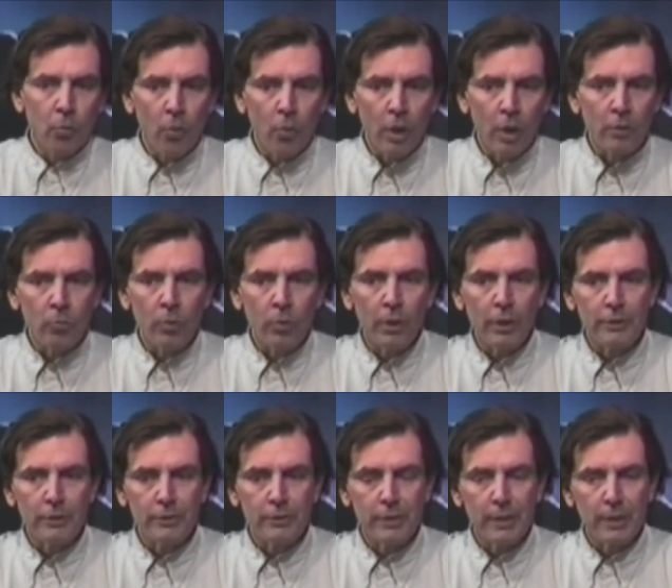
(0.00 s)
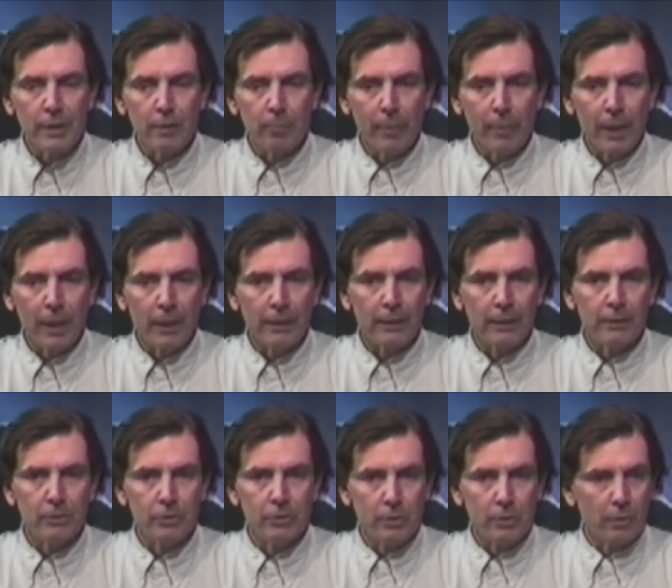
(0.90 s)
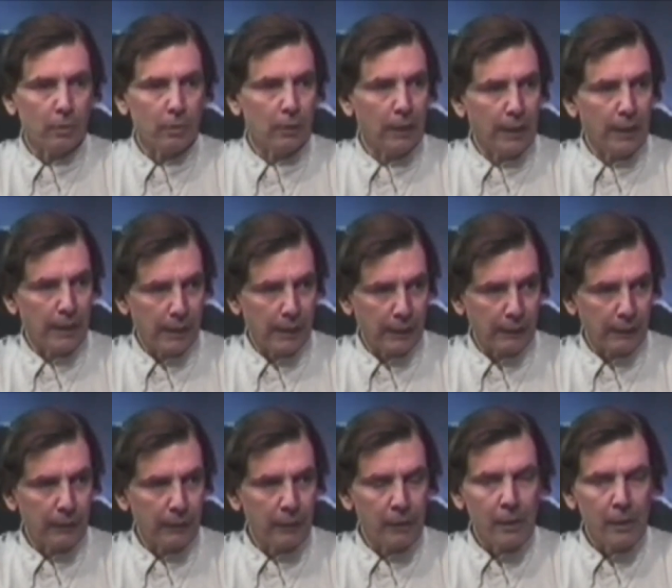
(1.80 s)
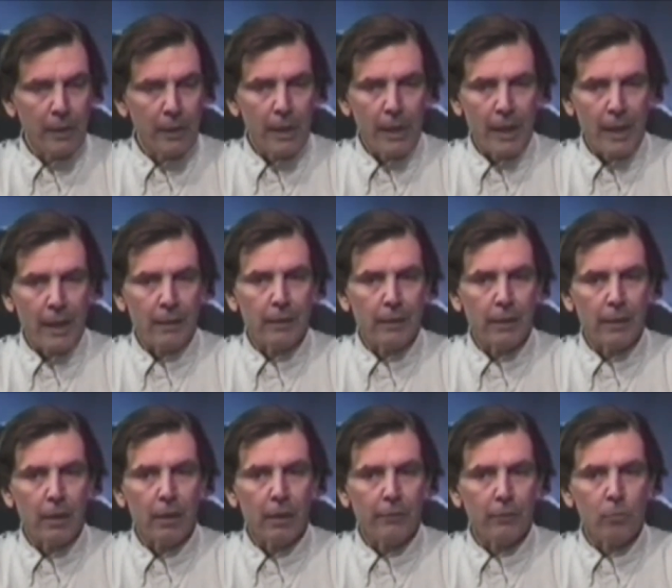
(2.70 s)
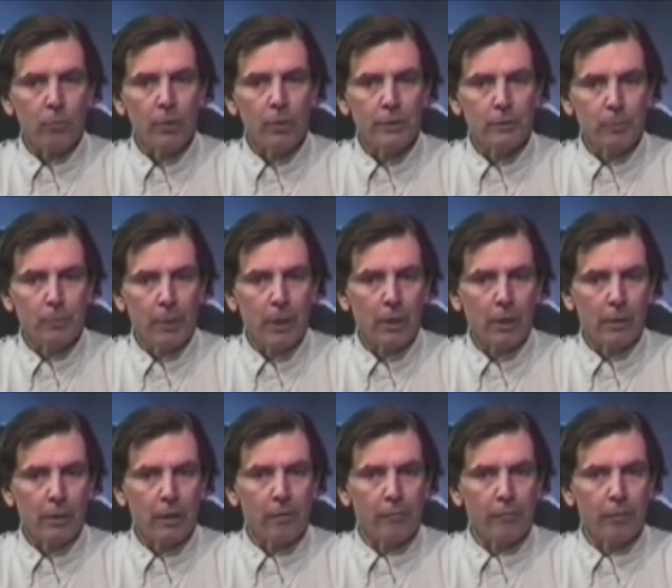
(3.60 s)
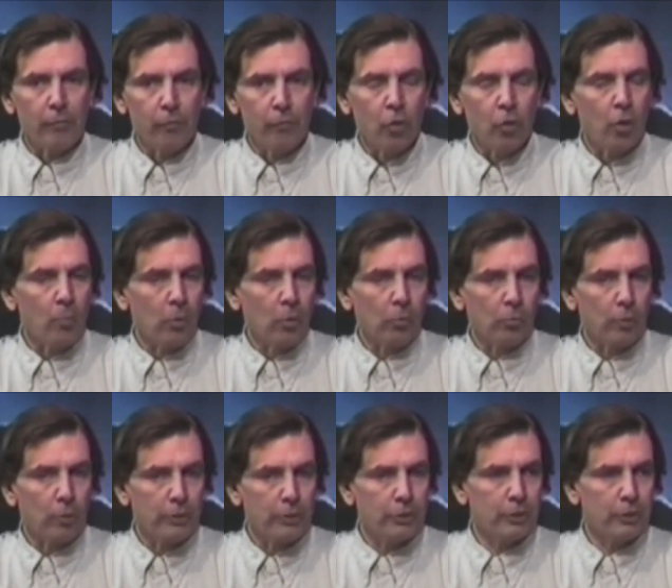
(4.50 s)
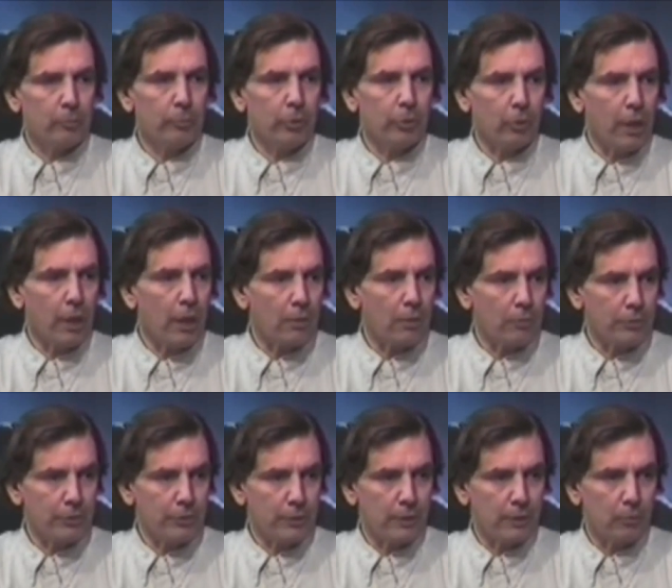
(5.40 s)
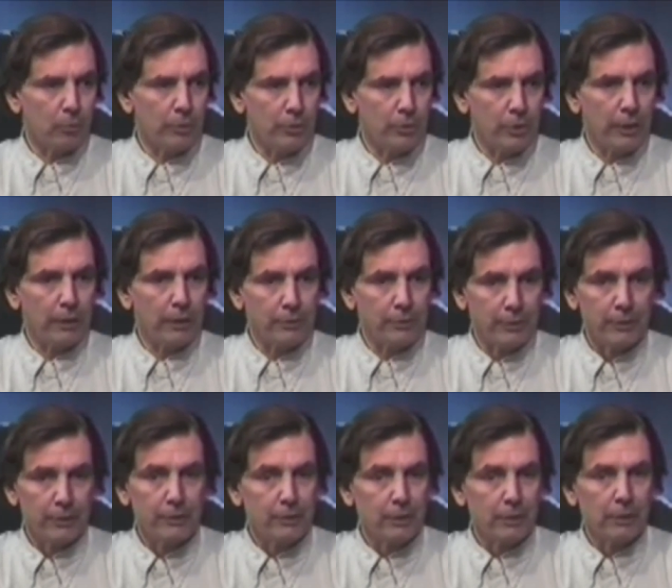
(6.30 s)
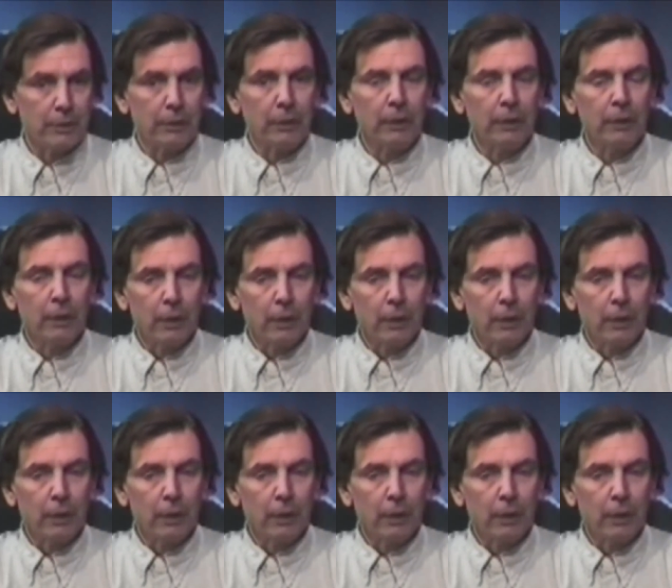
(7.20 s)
One was the bondage to the land, and the other was part of a formal Russian bureaucracy which existed.